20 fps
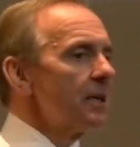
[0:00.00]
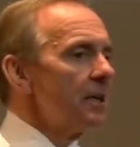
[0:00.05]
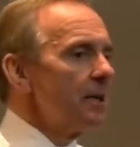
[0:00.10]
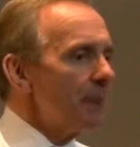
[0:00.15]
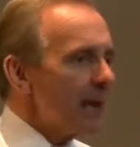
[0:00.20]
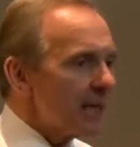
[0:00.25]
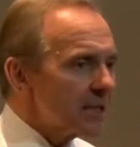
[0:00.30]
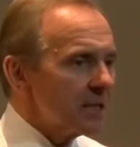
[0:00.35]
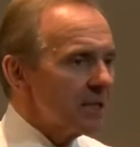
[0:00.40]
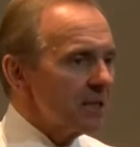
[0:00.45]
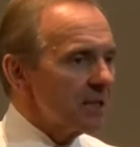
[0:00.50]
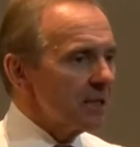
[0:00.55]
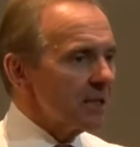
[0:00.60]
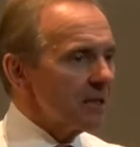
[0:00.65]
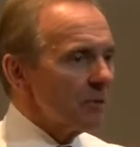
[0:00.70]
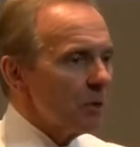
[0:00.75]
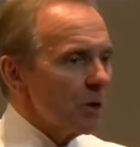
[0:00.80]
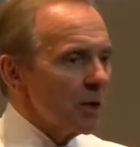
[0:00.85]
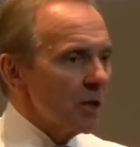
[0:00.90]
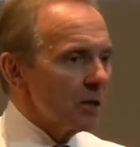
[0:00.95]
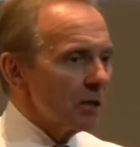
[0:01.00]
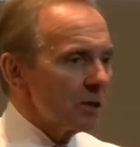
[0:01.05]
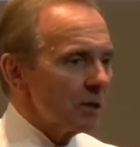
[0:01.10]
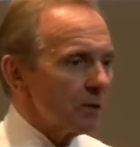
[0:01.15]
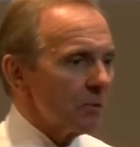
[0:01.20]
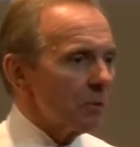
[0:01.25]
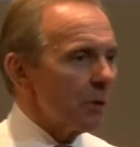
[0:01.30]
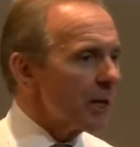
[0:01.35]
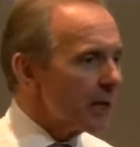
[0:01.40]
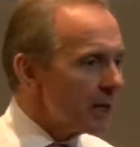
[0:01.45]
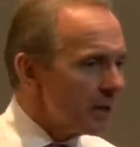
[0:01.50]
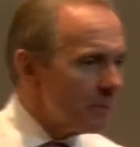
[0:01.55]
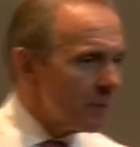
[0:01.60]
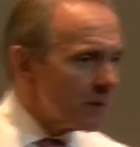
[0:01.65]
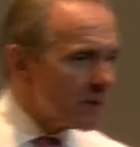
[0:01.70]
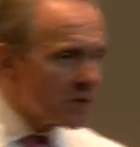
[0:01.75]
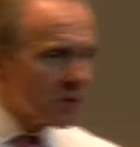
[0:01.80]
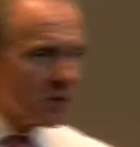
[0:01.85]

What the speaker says: Imagine the world we're going to be